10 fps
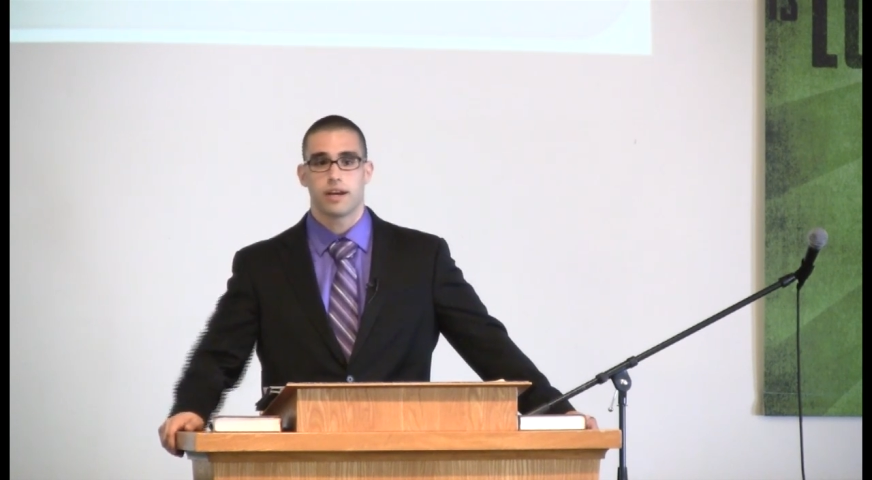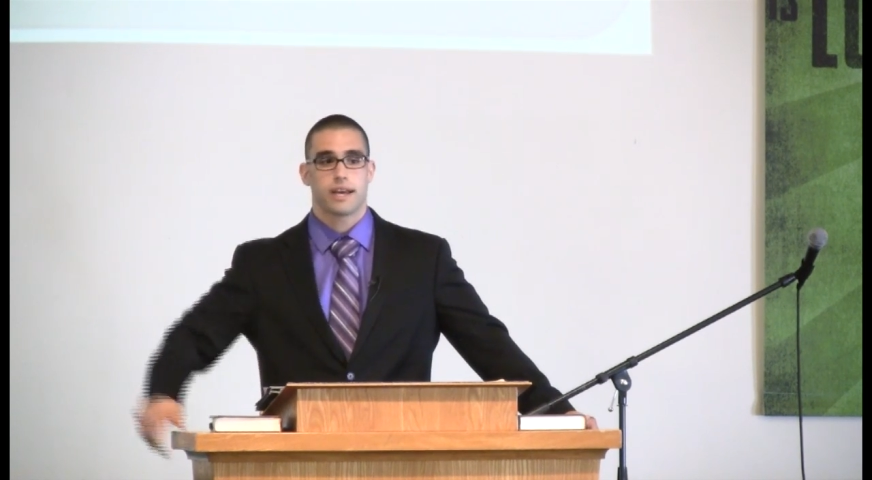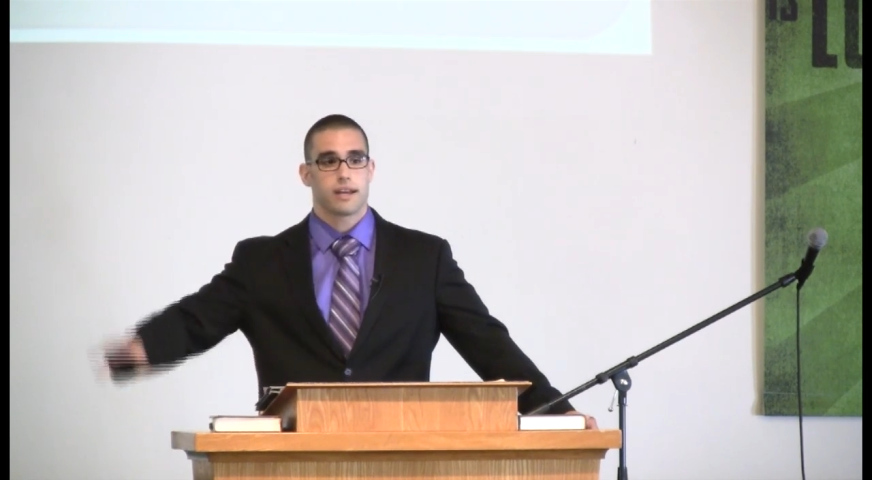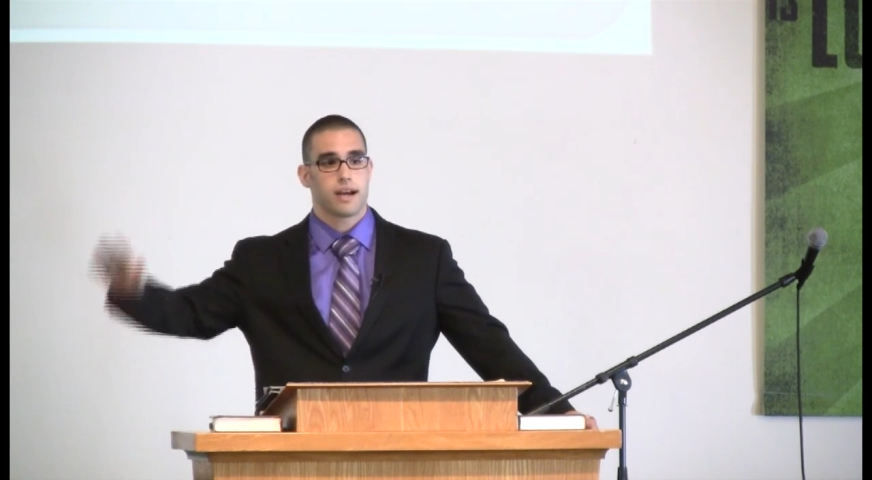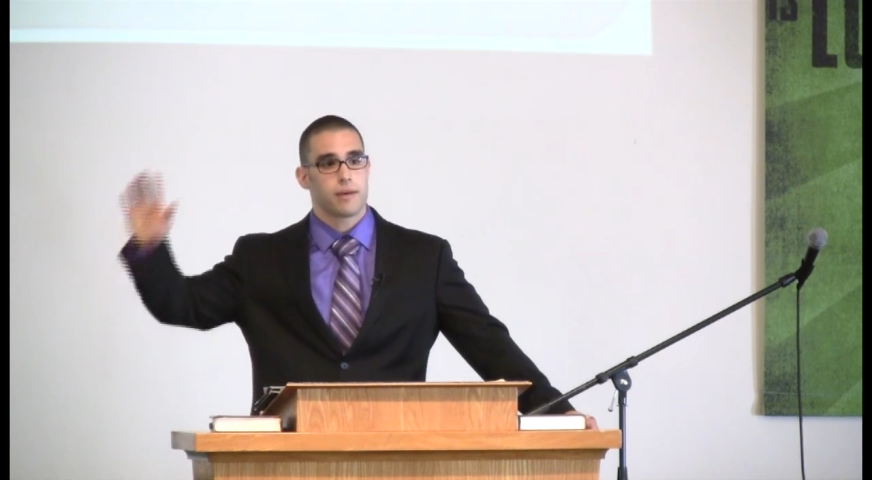
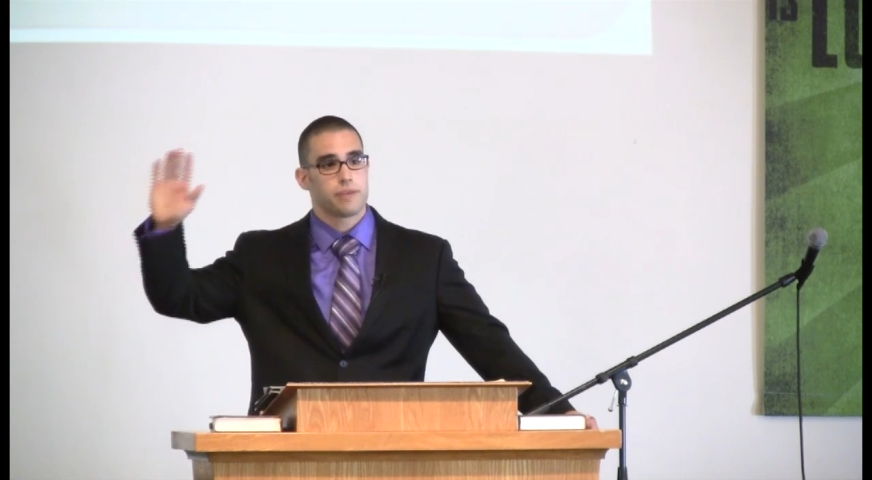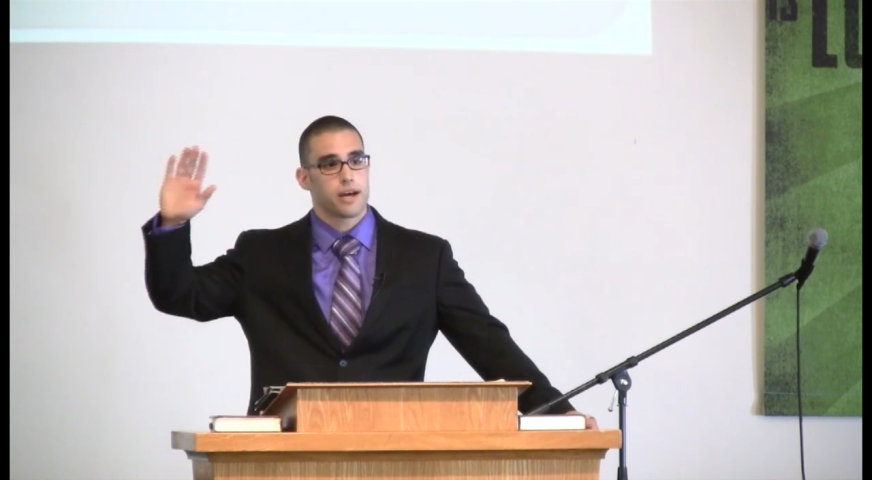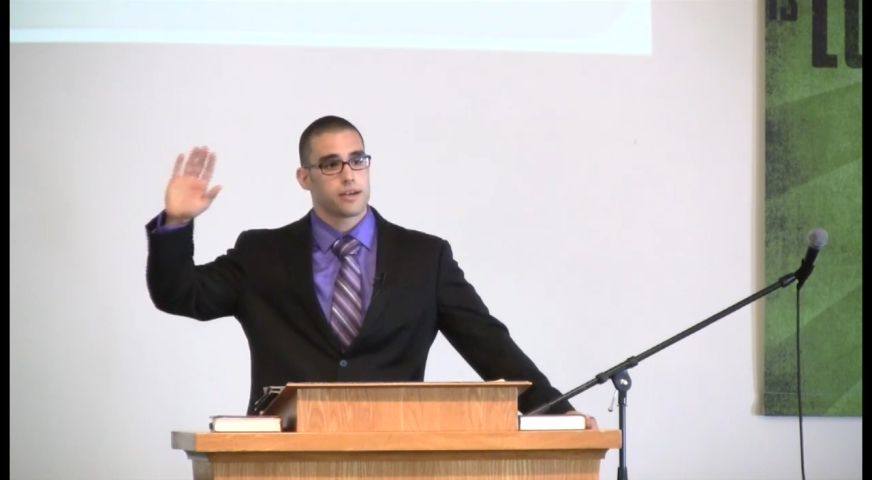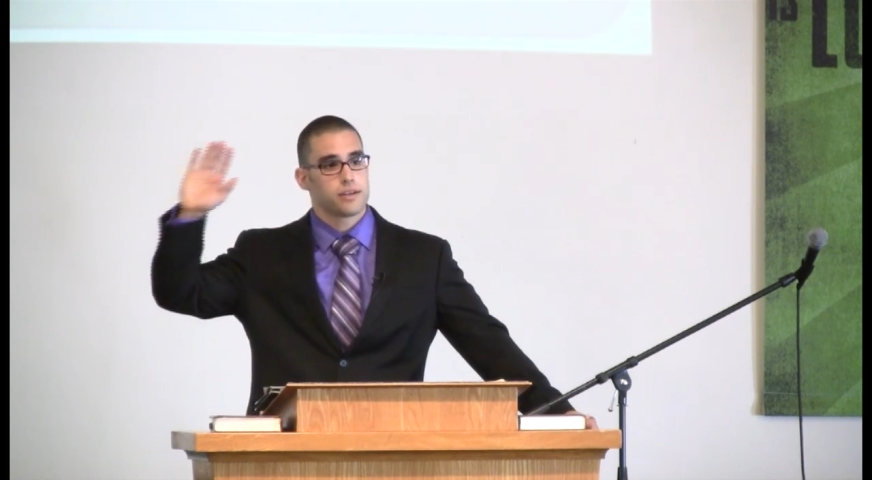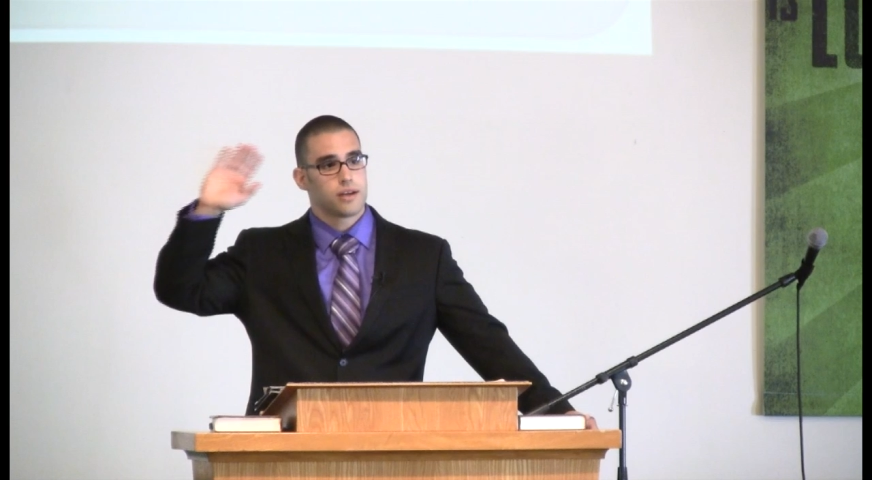Again, I'm
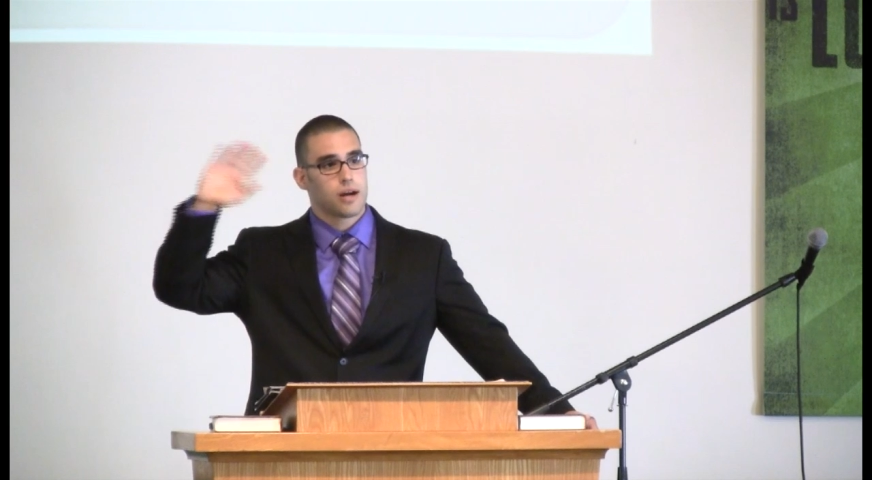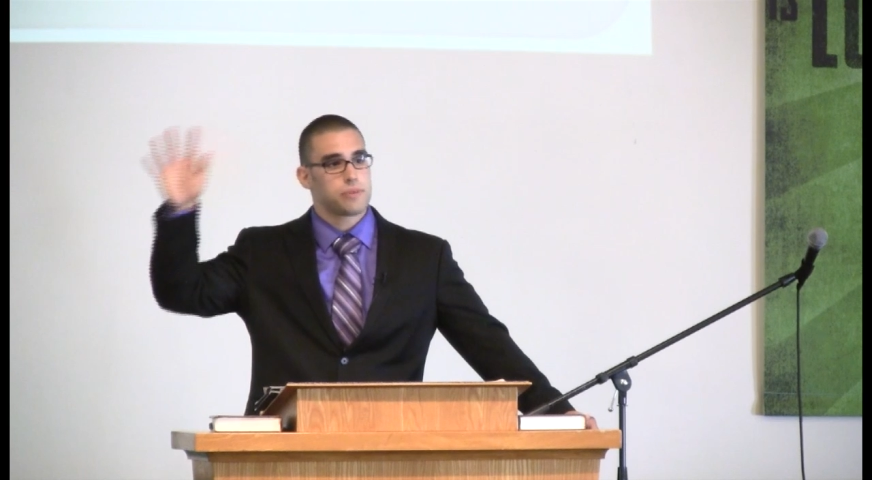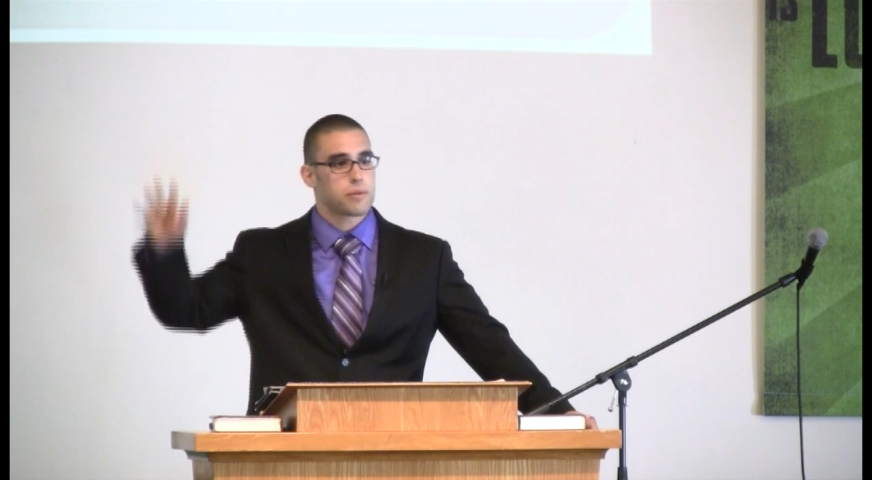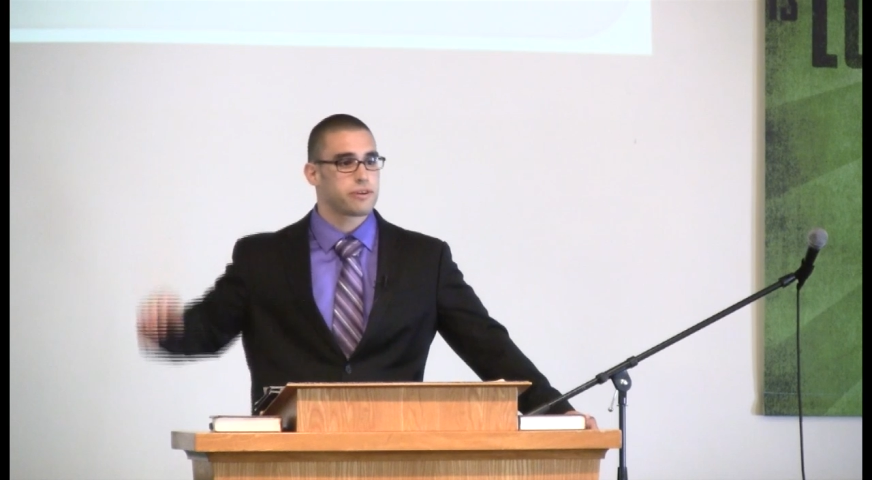not a